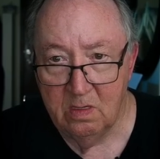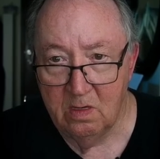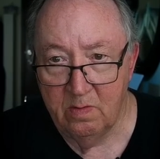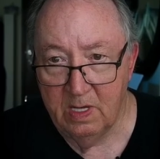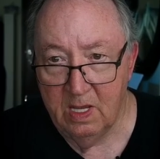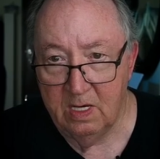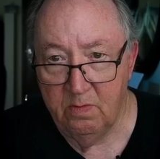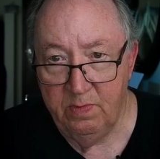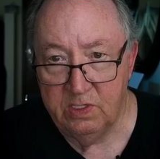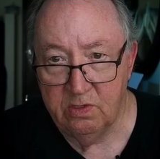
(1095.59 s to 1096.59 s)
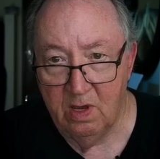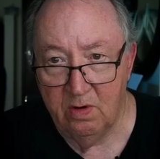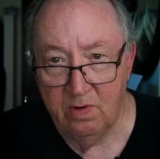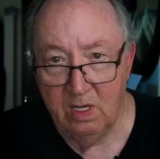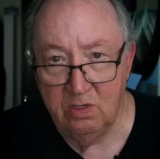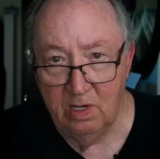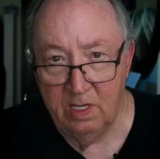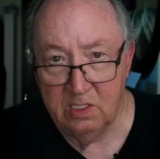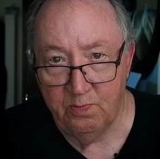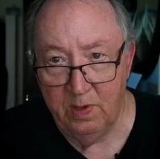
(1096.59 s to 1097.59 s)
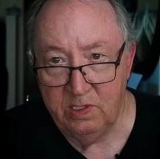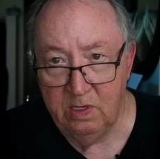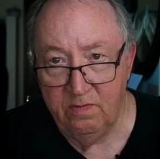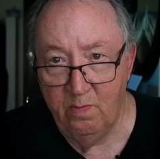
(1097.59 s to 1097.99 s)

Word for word: oh my God, it'd be so outrageously expensive.